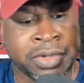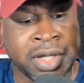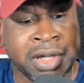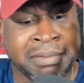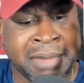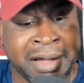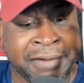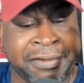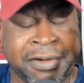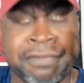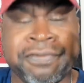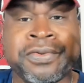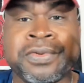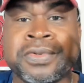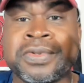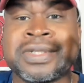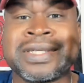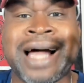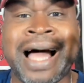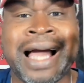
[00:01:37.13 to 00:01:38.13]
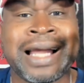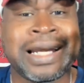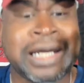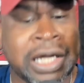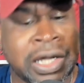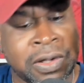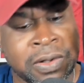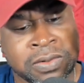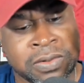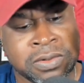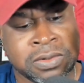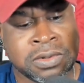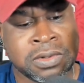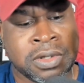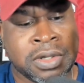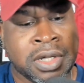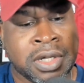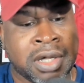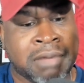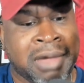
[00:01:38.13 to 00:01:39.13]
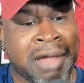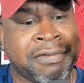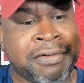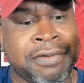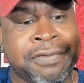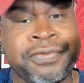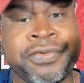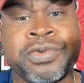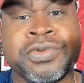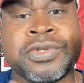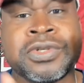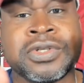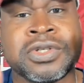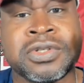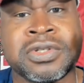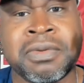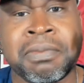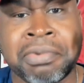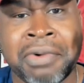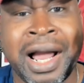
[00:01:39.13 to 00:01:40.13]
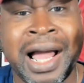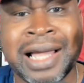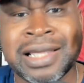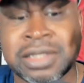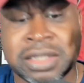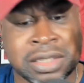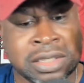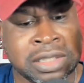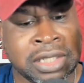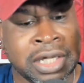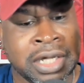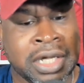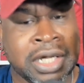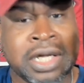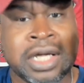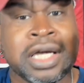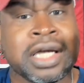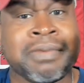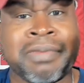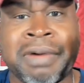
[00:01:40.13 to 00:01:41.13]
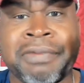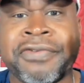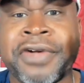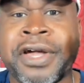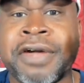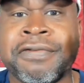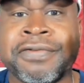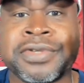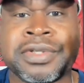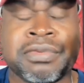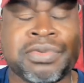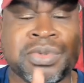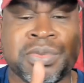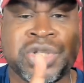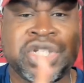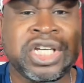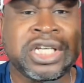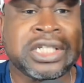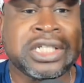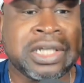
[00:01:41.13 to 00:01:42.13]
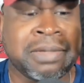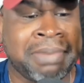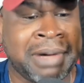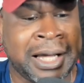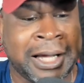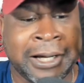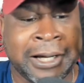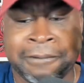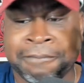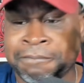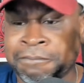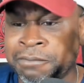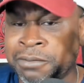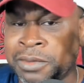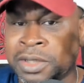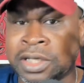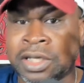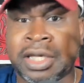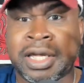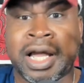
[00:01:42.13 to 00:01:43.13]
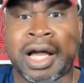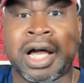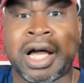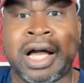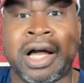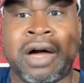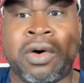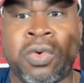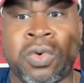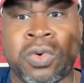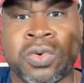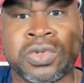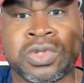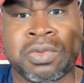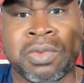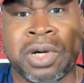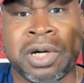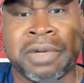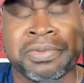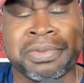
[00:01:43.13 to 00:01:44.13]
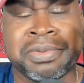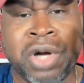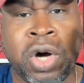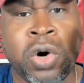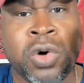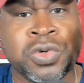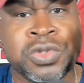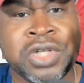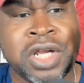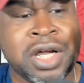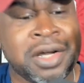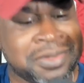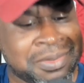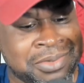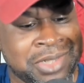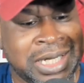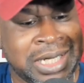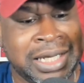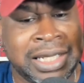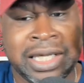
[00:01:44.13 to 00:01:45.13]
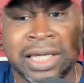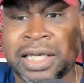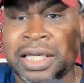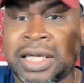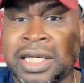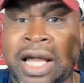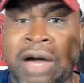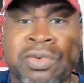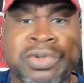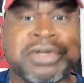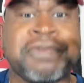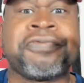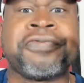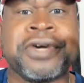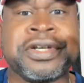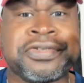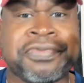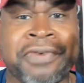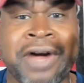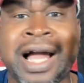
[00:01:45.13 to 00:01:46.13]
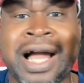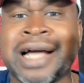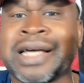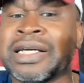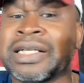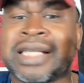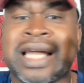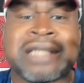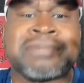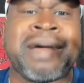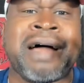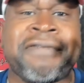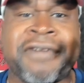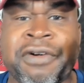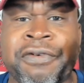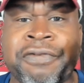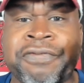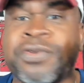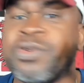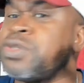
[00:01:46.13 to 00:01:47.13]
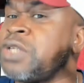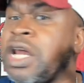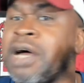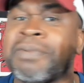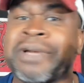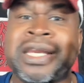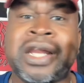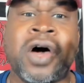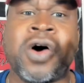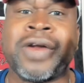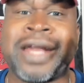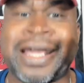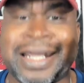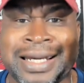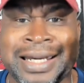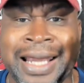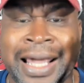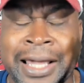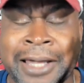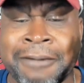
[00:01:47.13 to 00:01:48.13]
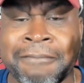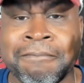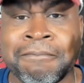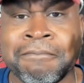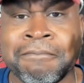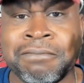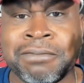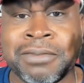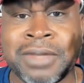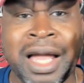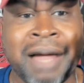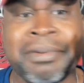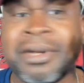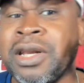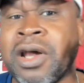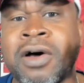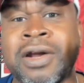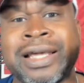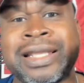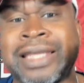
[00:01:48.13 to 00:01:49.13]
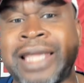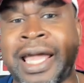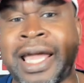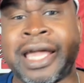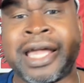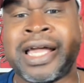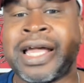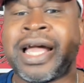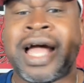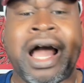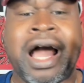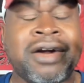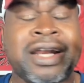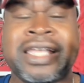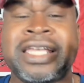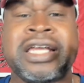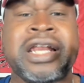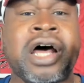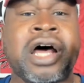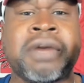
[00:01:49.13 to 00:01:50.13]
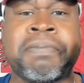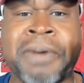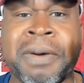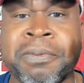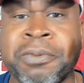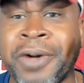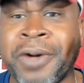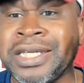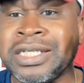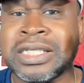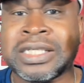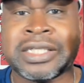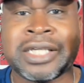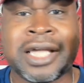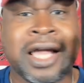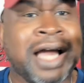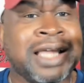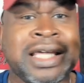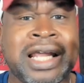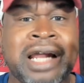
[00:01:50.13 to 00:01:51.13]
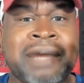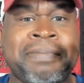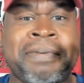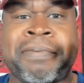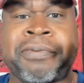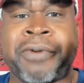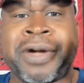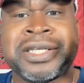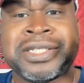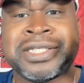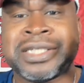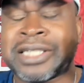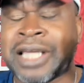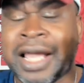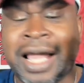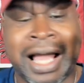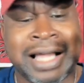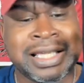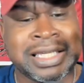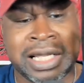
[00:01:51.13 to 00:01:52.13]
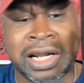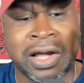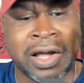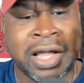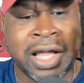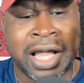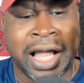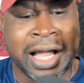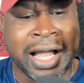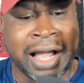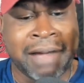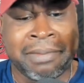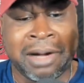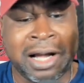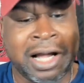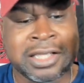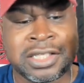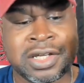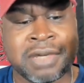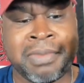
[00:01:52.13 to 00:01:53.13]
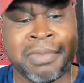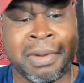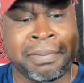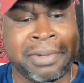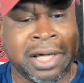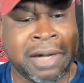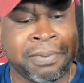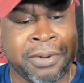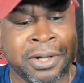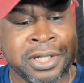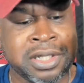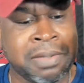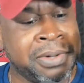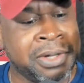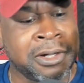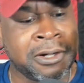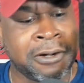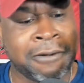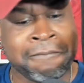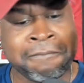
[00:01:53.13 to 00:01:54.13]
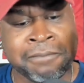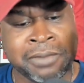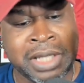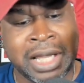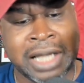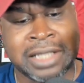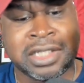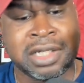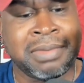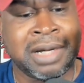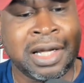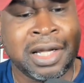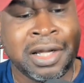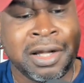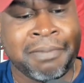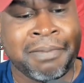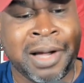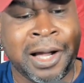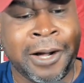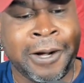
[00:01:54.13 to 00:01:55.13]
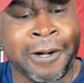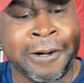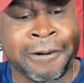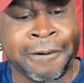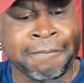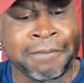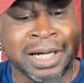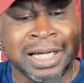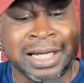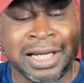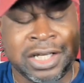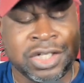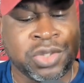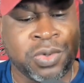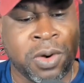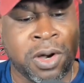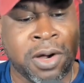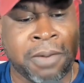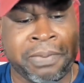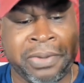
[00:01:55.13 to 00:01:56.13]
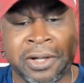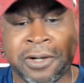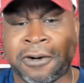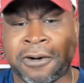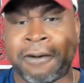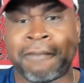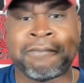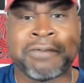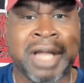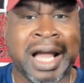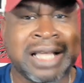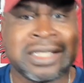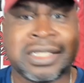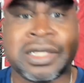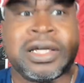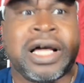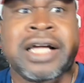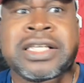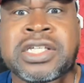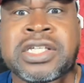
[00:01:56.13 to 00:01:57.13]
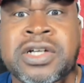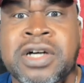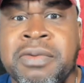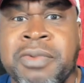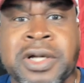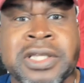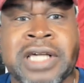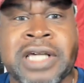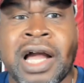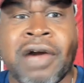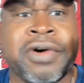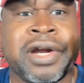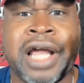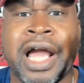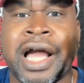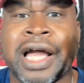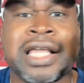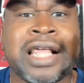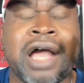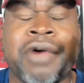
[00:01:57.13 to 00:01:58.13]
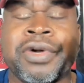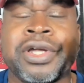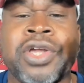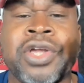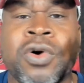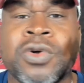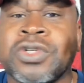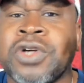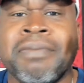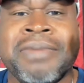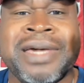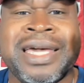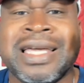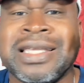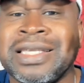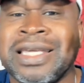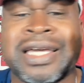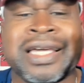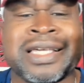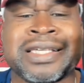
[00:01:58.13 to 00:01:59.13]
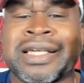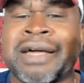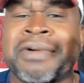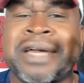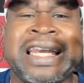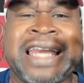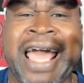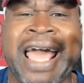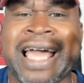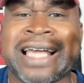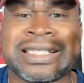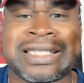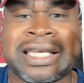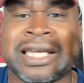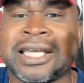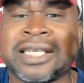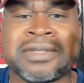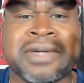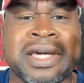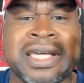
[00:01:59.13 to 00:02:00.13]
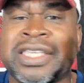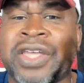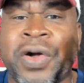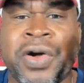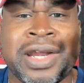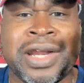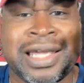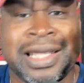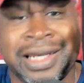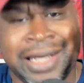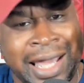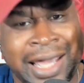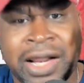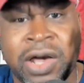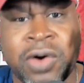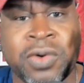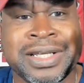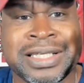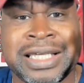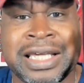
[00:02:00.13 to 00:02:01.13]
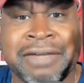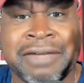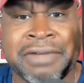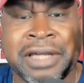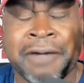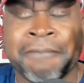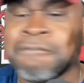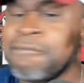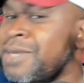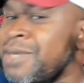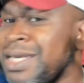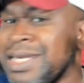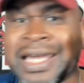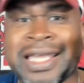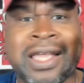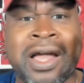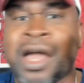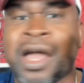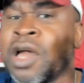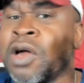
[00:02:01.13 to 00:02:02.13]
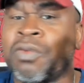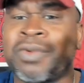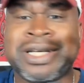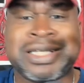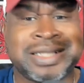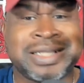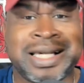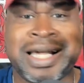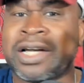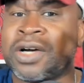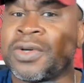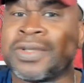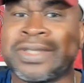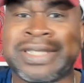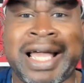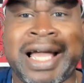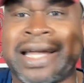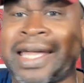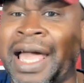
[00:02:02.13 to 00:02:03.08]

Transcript: My favorite foods is hot dogs. My favorite foods is some brats. And my favorite some, some shish kebab. I want some um, some coleslaw, some chili. I want some French fry. That's my favorite foods, and I'm getting all that today. I'm getting all that day. I already did all the preparations. I did all the preparations. I did all. Uh, I got my. I took my blood pressure pill. I took my my um my cholesterol pill. I took I took it because I already because I already know it's gonna be getting it's gonna get nasty. It's getting dirty later on this evening. It's getting when the sun goes down.